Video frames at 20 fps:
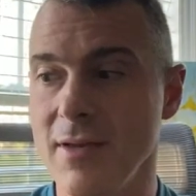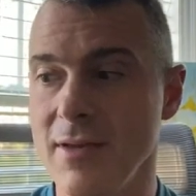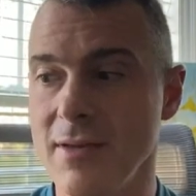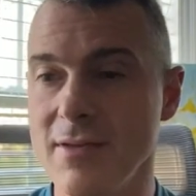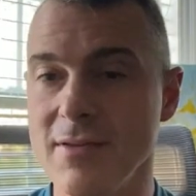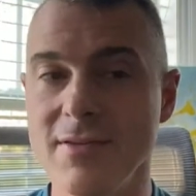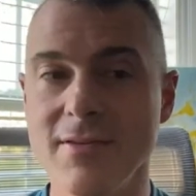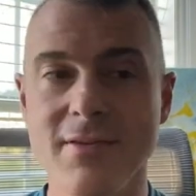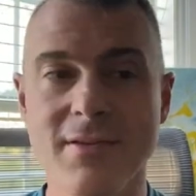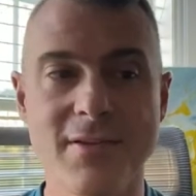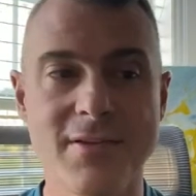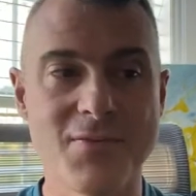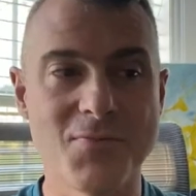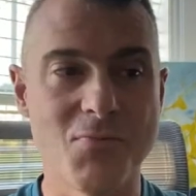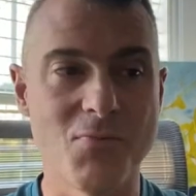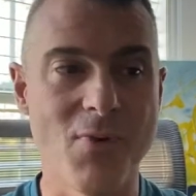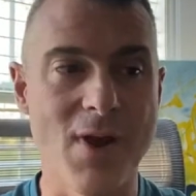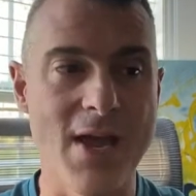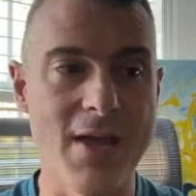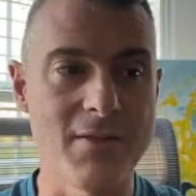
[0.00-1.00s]
And
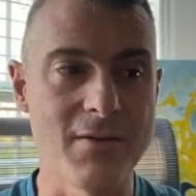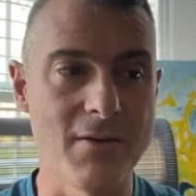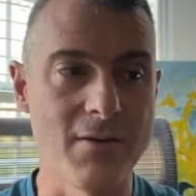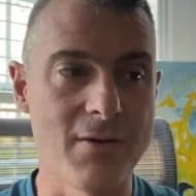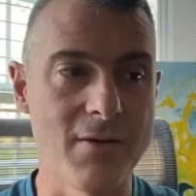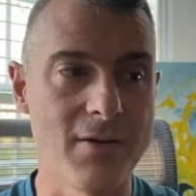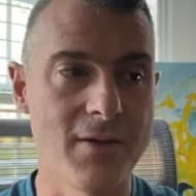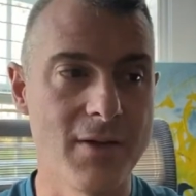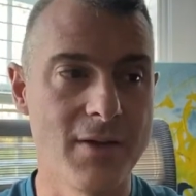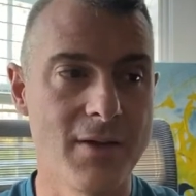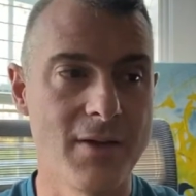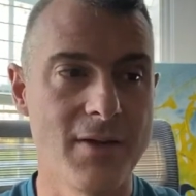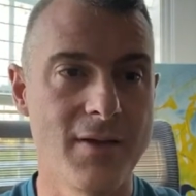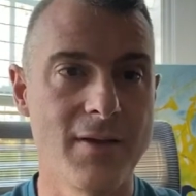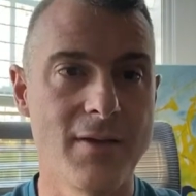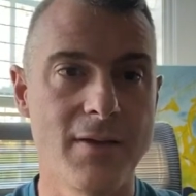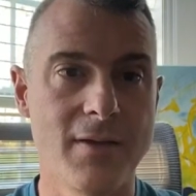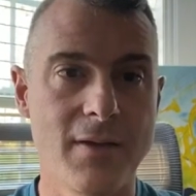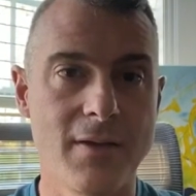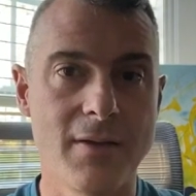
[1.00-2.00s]
it's rather
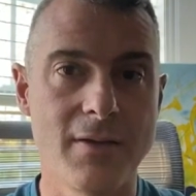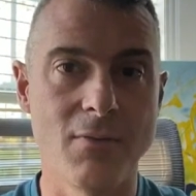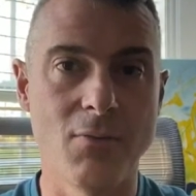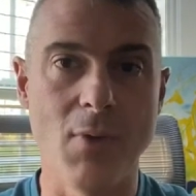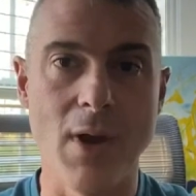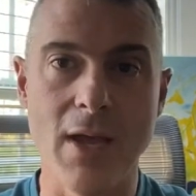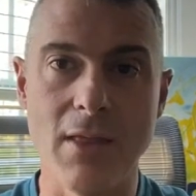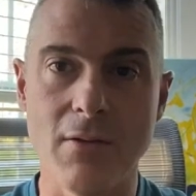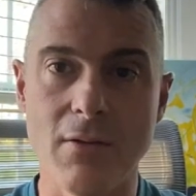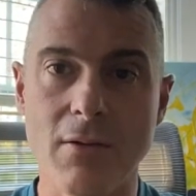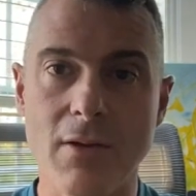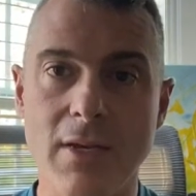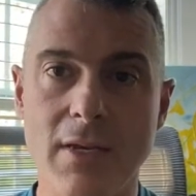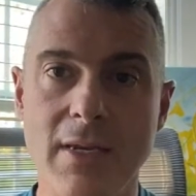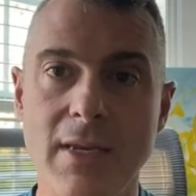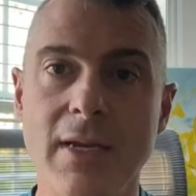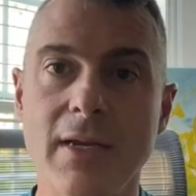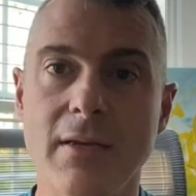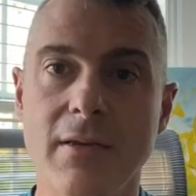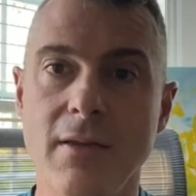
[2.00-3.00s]

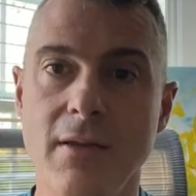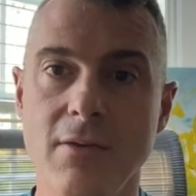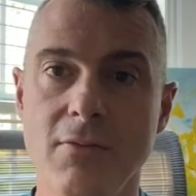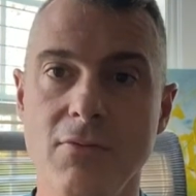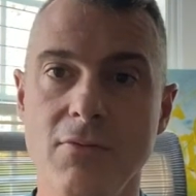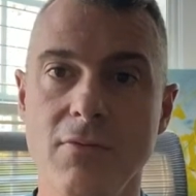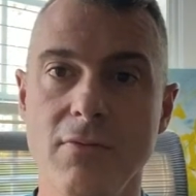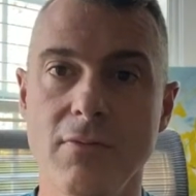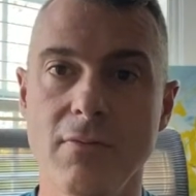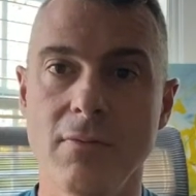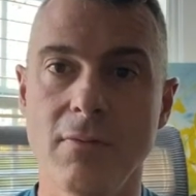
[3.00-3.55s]
addictive.